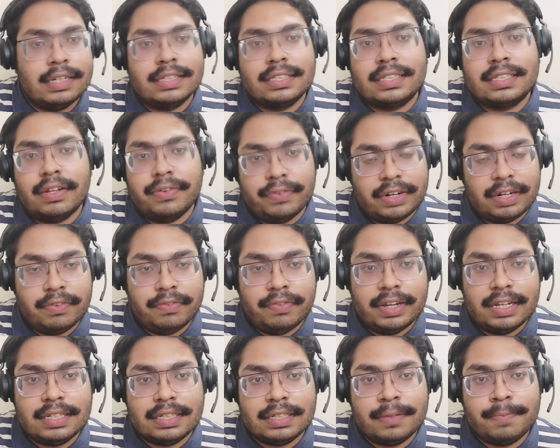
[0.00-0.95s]
in a several
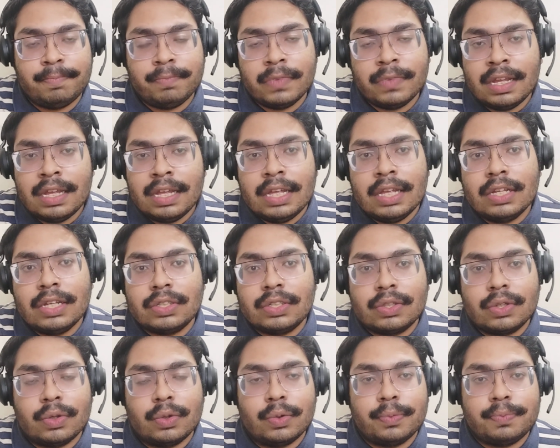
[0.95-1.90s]
ways.
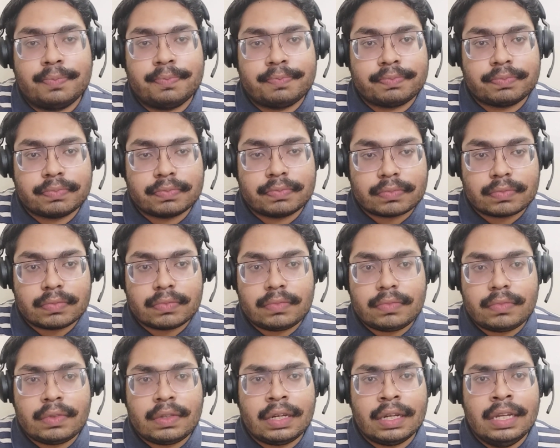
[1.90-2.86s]
So
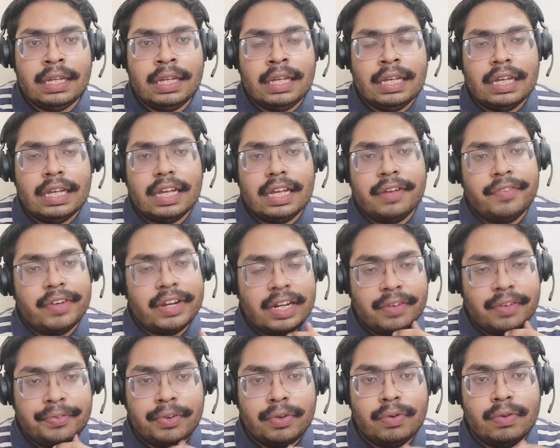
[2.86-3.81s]
even
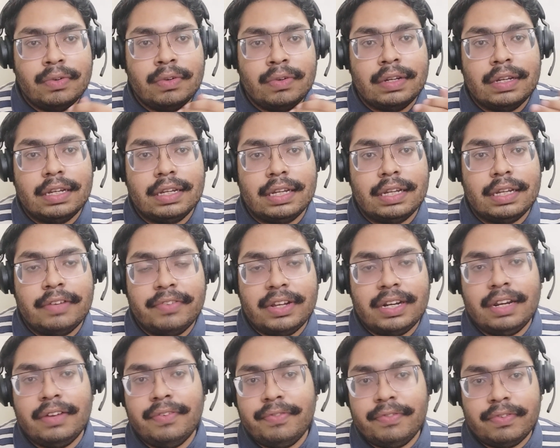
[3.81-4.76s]

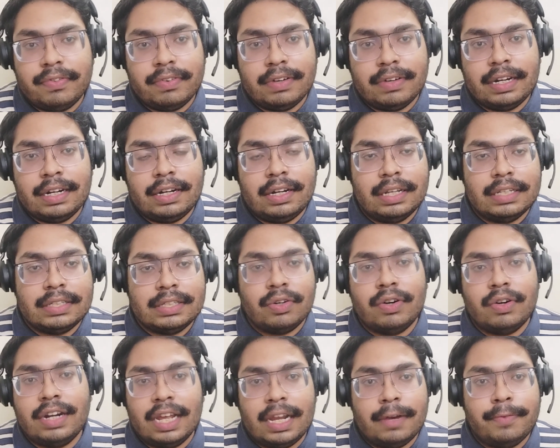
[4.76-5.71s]
if it does
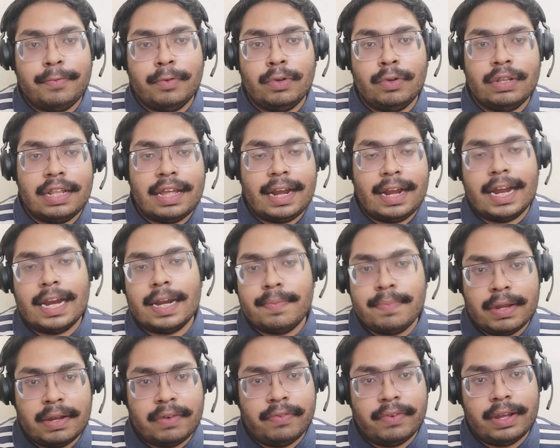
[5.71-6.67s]
not help you in the
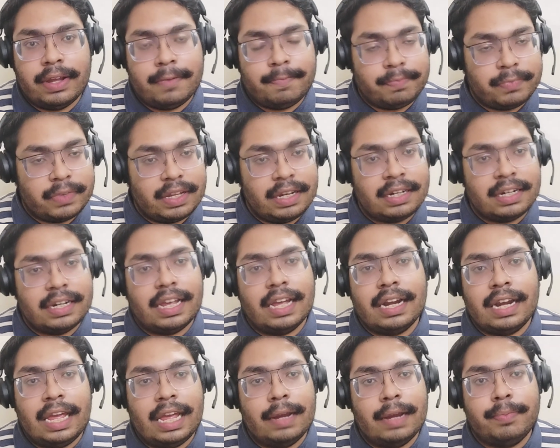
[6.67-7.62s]
academic way, it
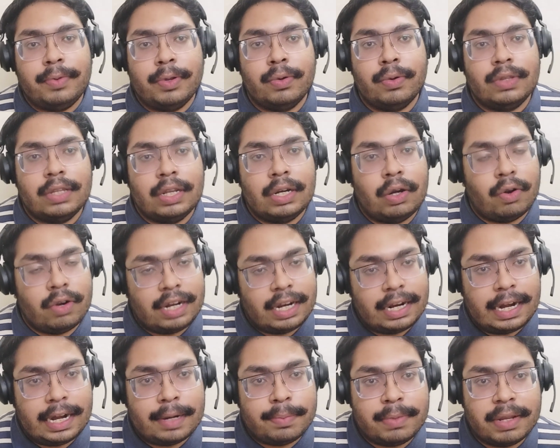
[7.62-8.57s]
can help you in the
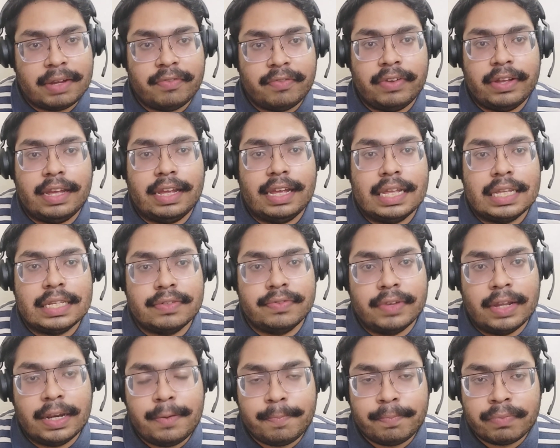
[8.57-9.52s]
non-academic way as
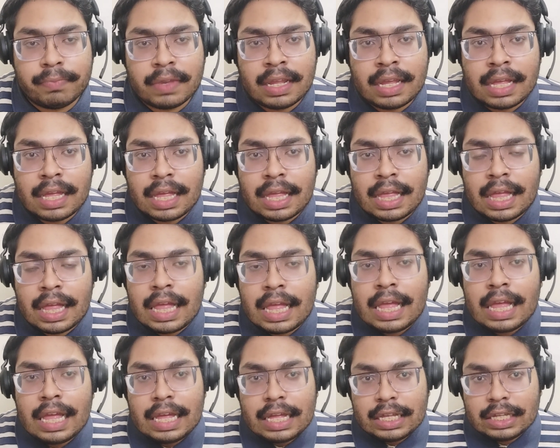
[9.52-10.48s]
well.
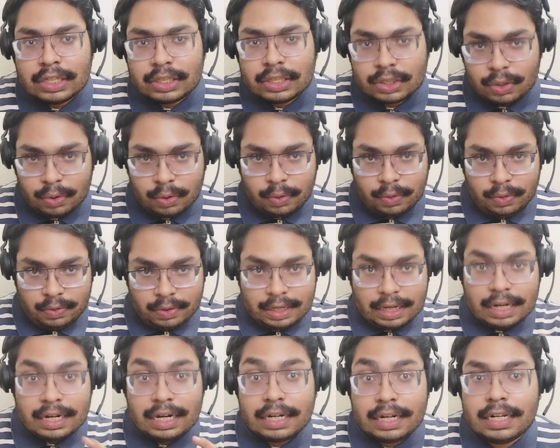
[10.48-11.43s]
So
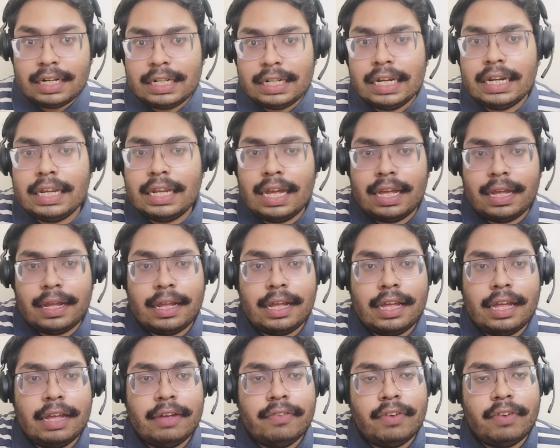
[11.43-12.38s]
another thing,
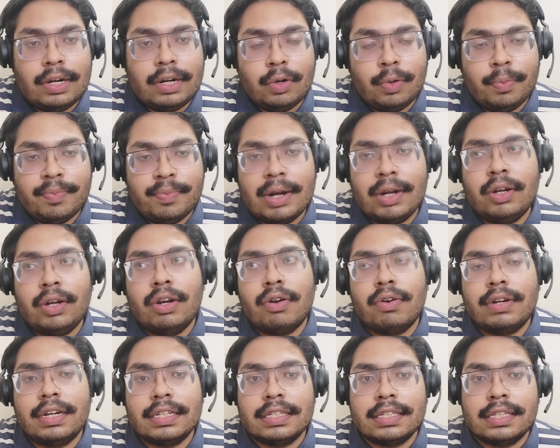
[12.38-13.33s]
I want to point
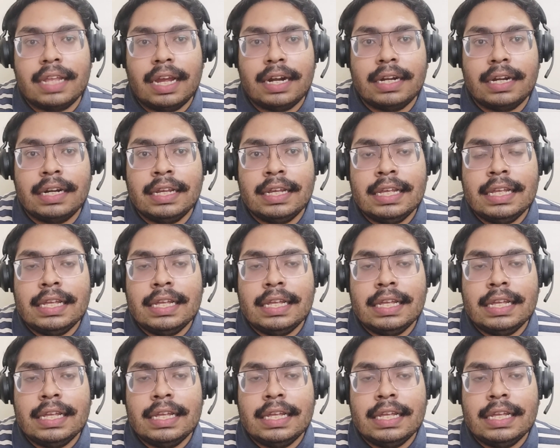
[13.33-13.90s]
out is that